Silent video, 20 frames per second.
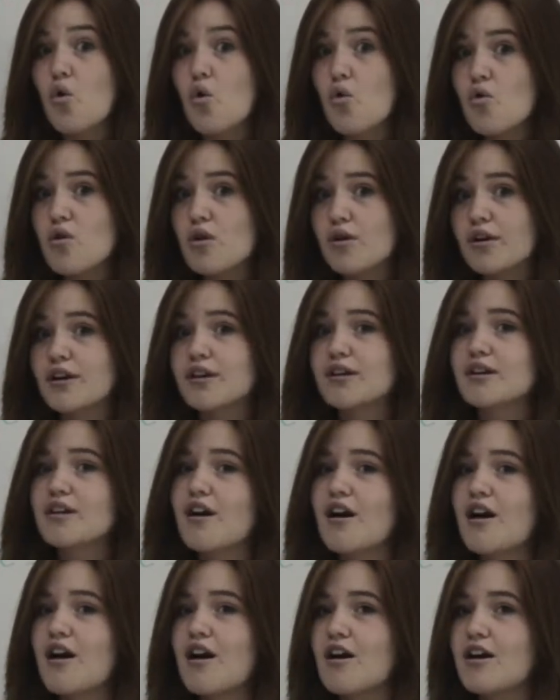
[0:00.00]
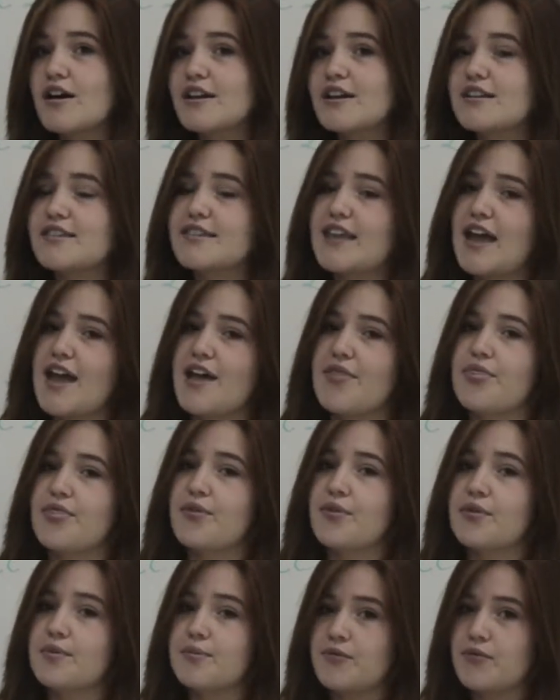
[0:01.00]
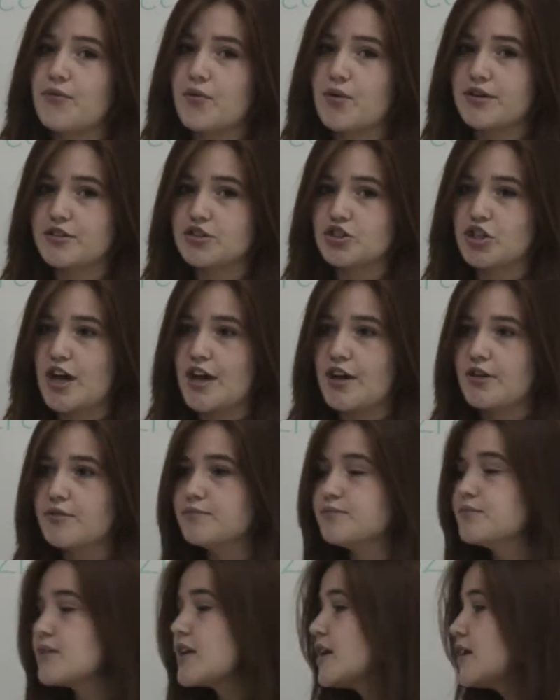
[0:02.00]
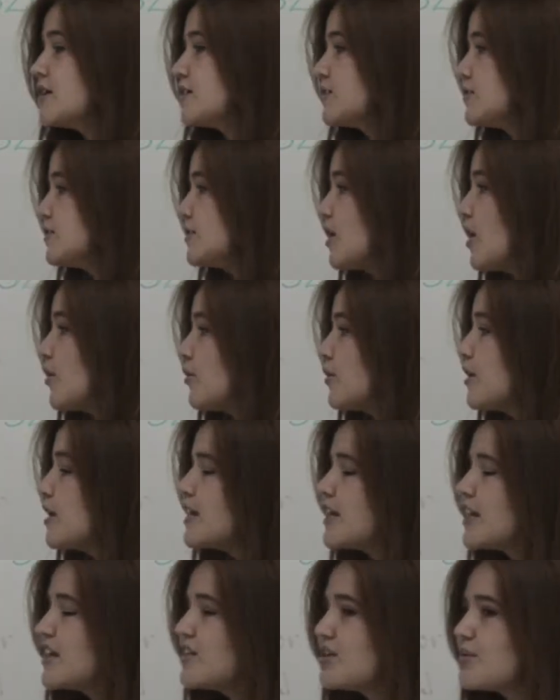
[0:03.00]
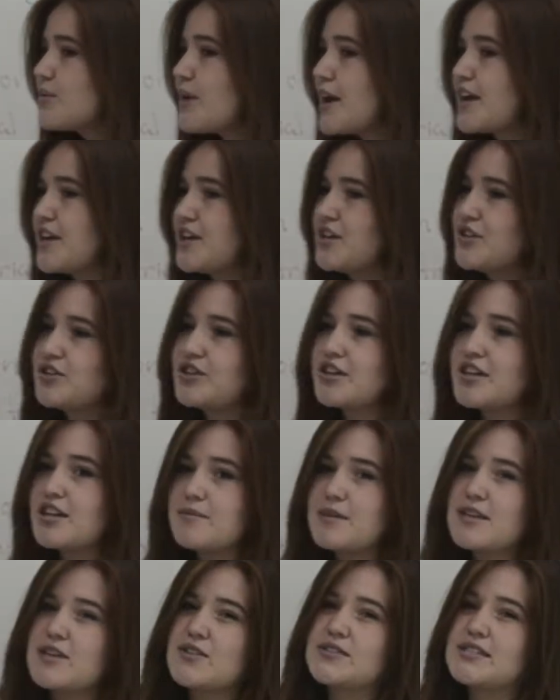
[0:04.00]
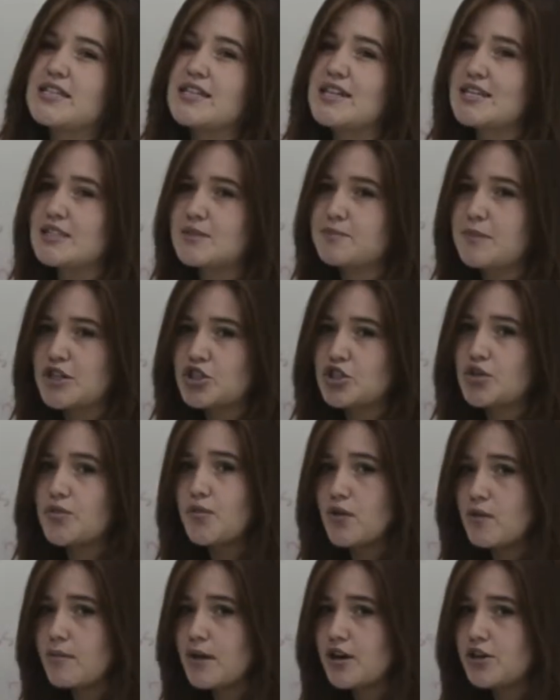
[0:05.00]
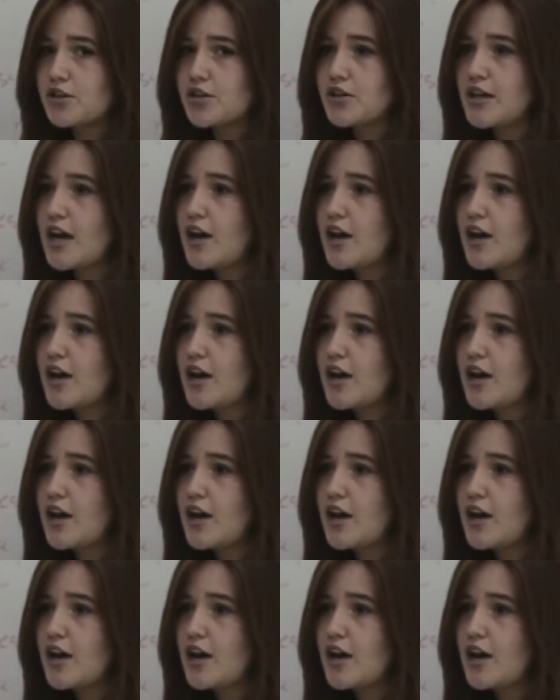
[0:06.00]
or on the nth or before trial. So, either way, you're going to be using a special format on your